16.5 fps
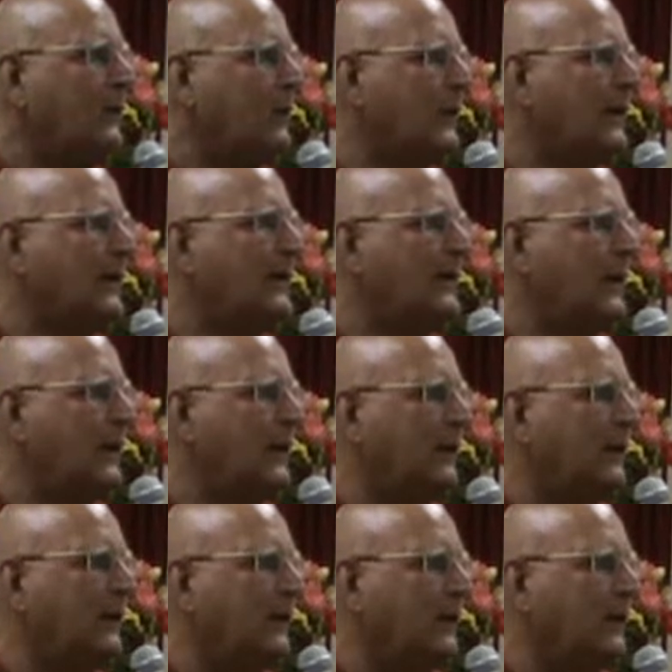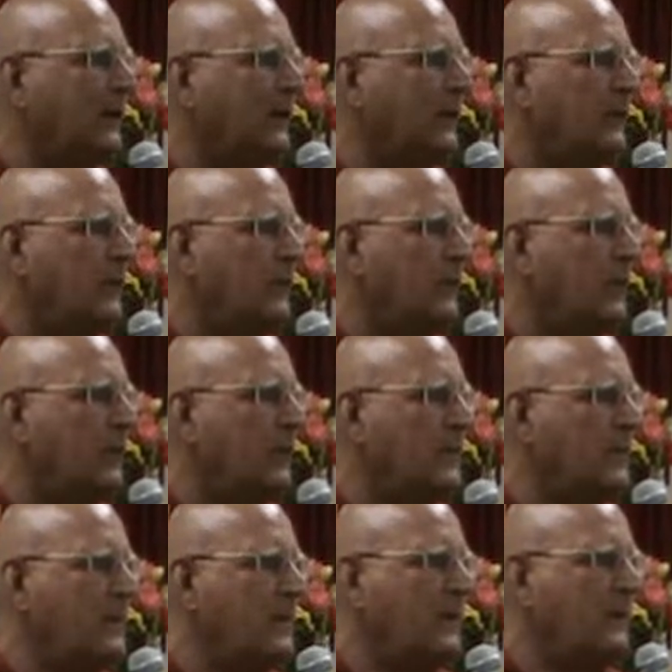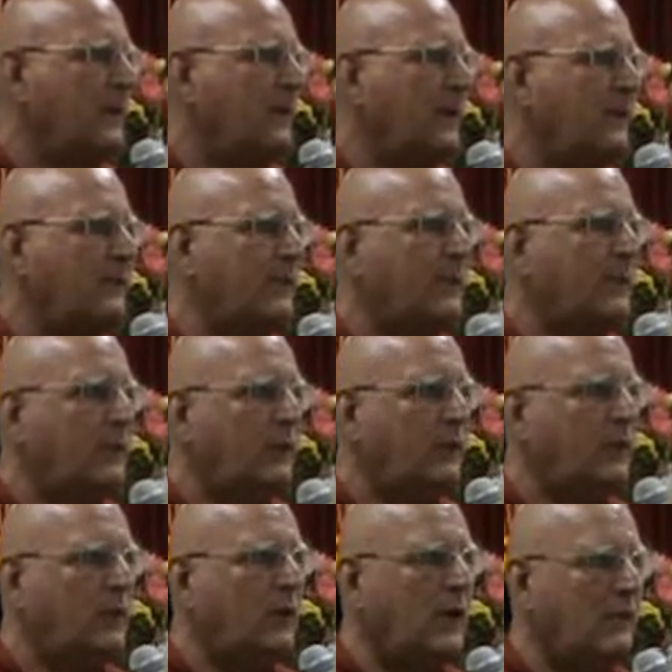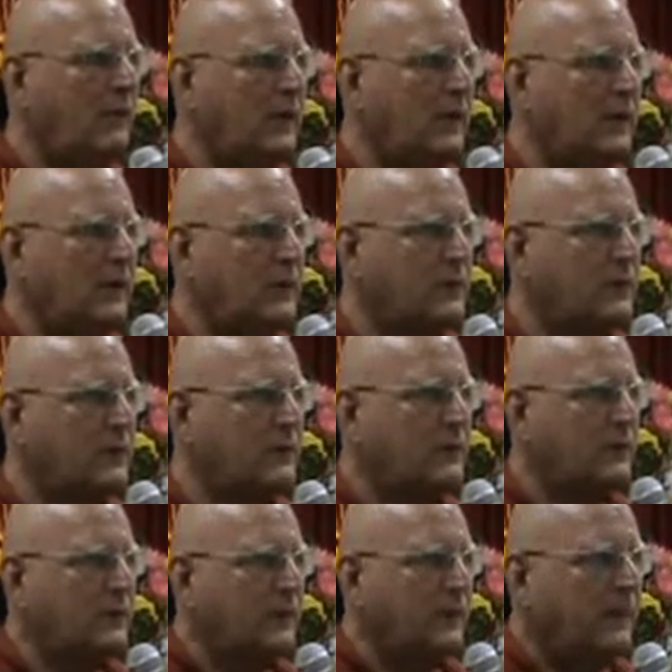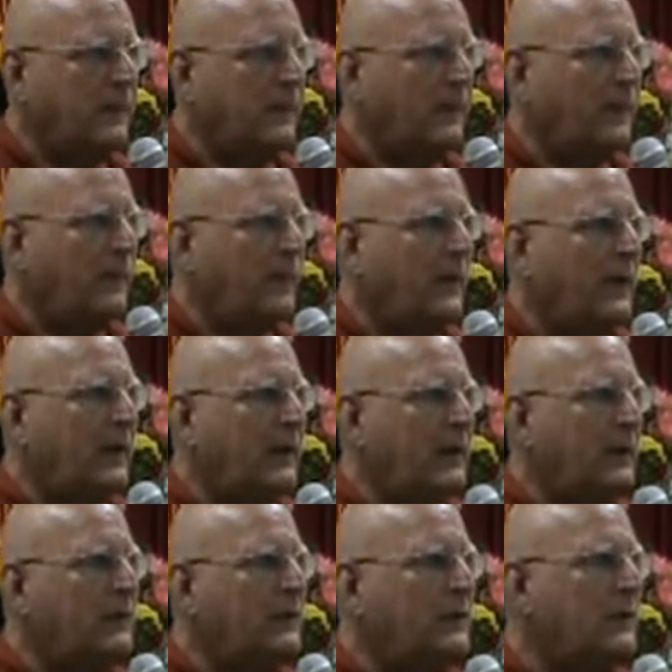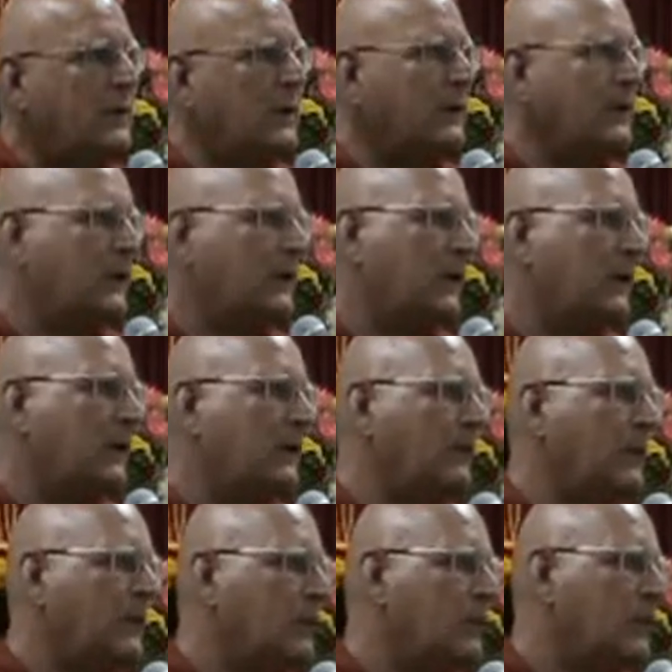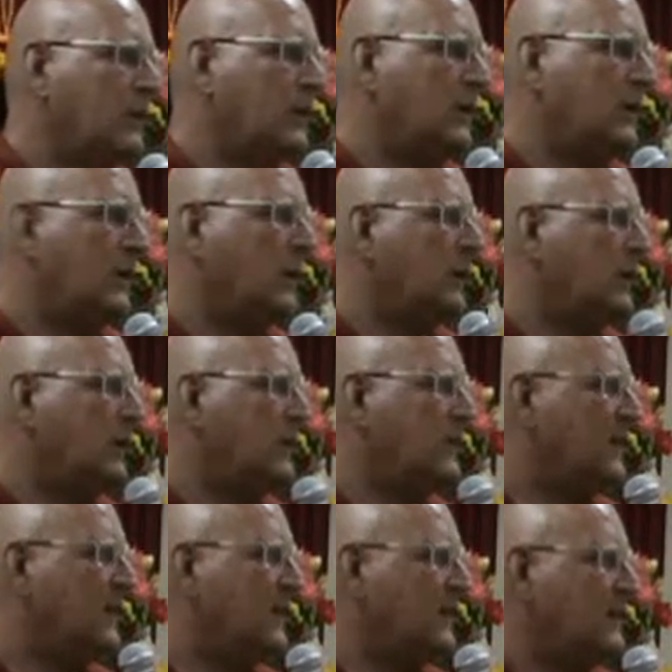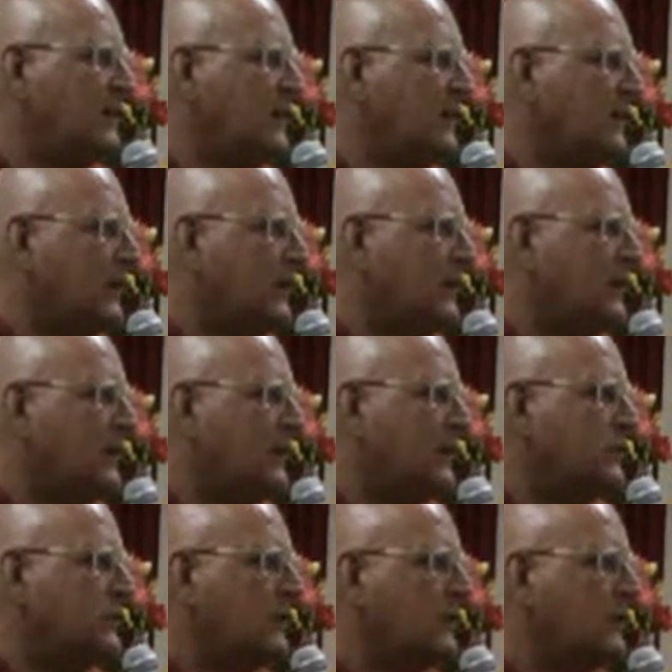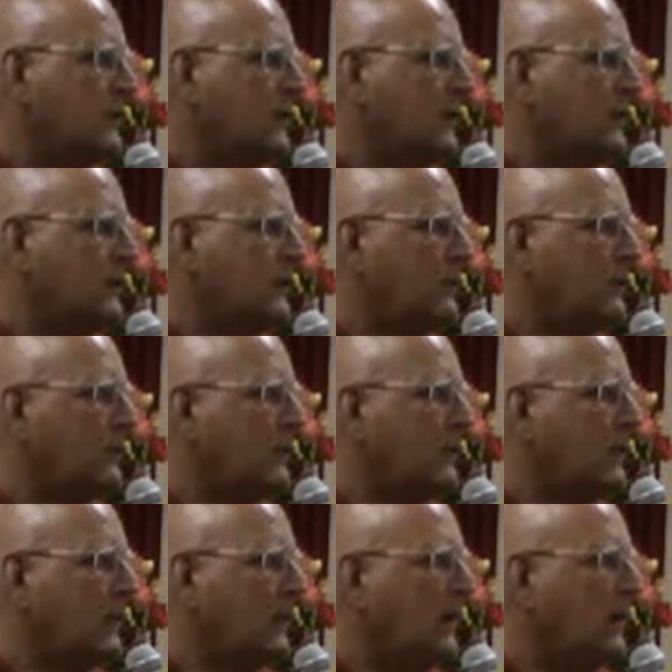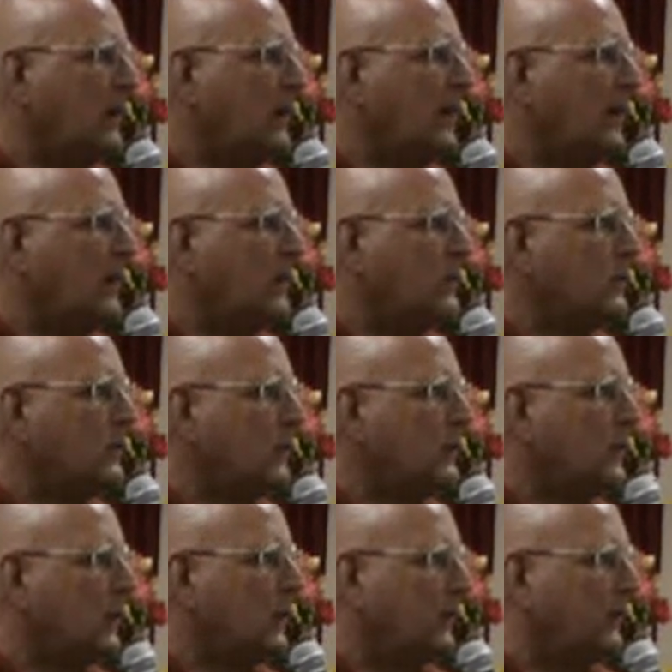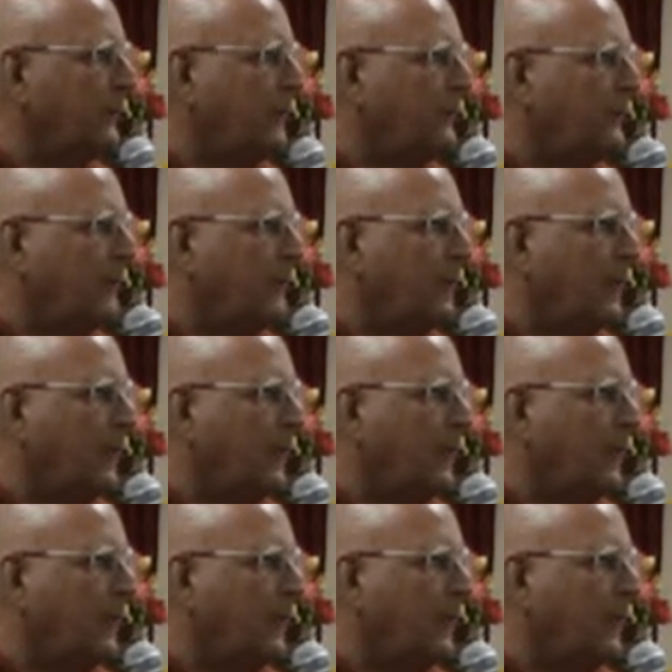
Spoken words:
how to get there, from suffering to happiness. And that is basically what the Buddha taught. He said, I basically teach two things, dukkha and the way out of dukkha.